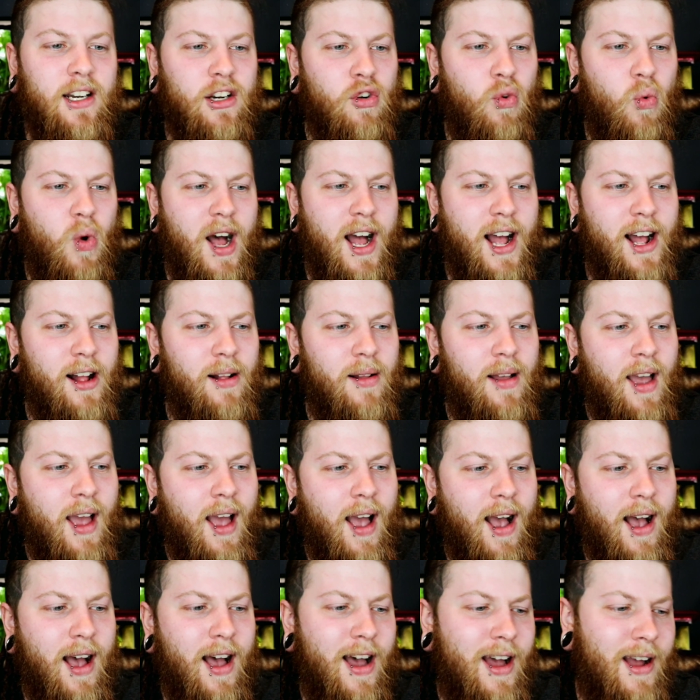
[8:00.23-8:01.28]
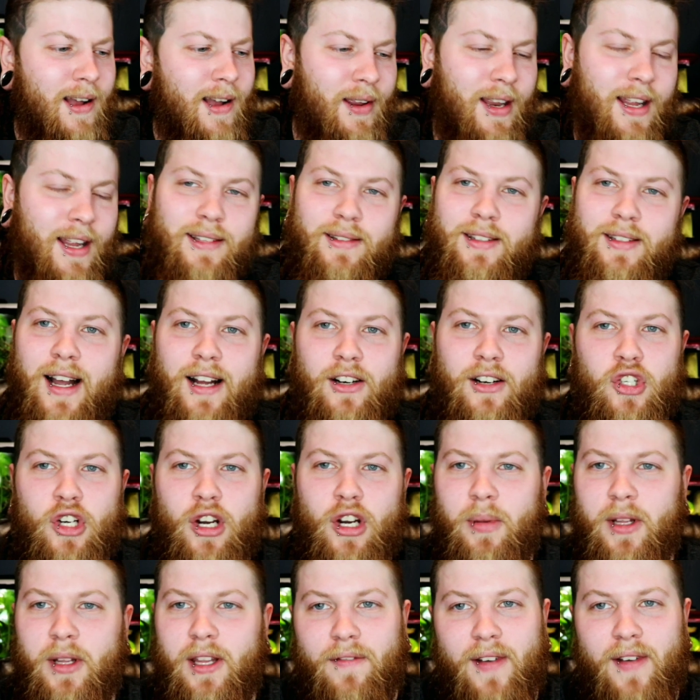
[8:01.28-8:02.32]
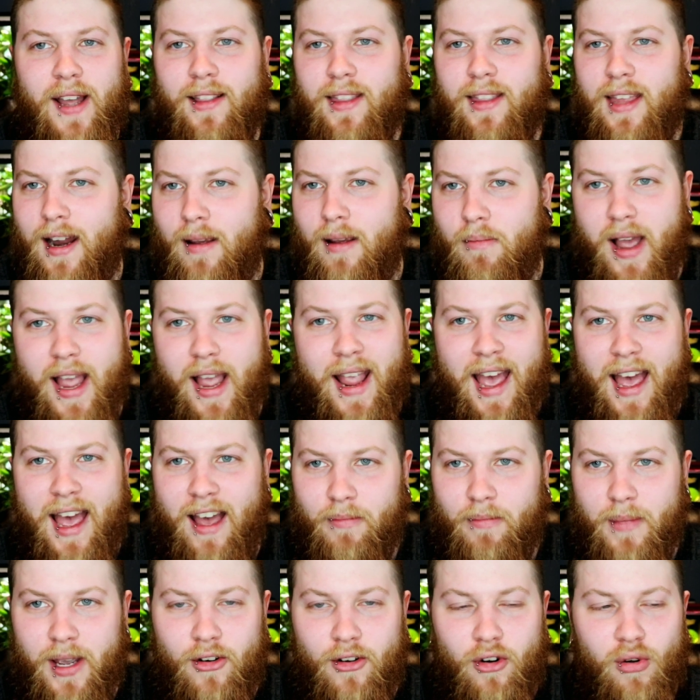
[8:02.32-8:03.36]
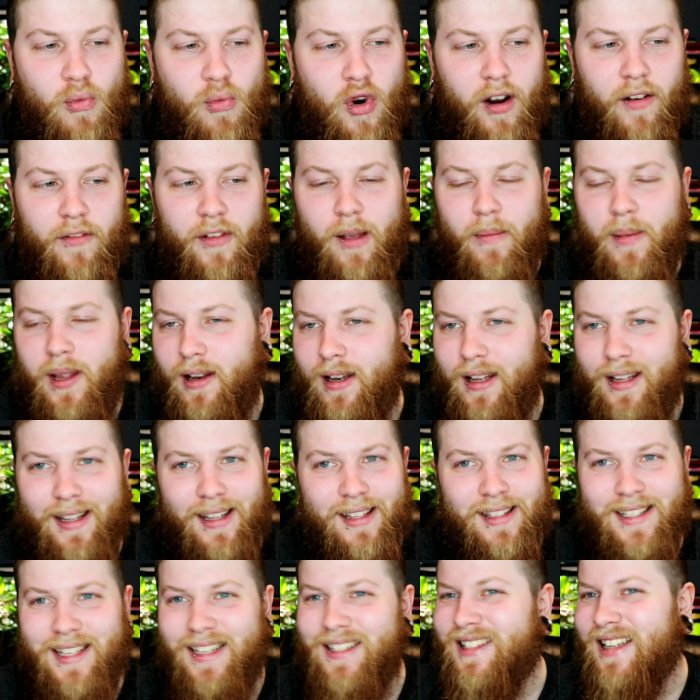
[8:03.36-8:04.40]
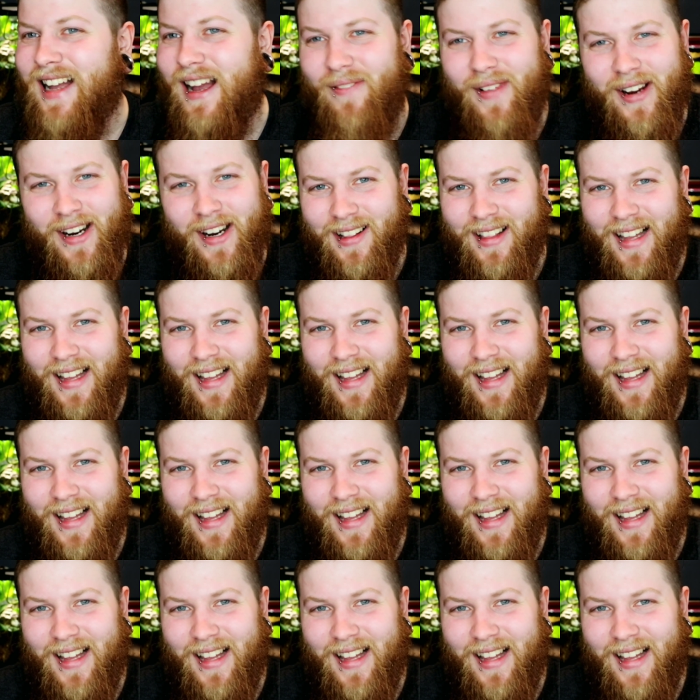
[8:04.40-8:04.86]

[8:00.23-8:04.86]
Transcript: in a while. Uh, it, not sure, but the fact that I might have my own morph, I mean, it, it's, it's not very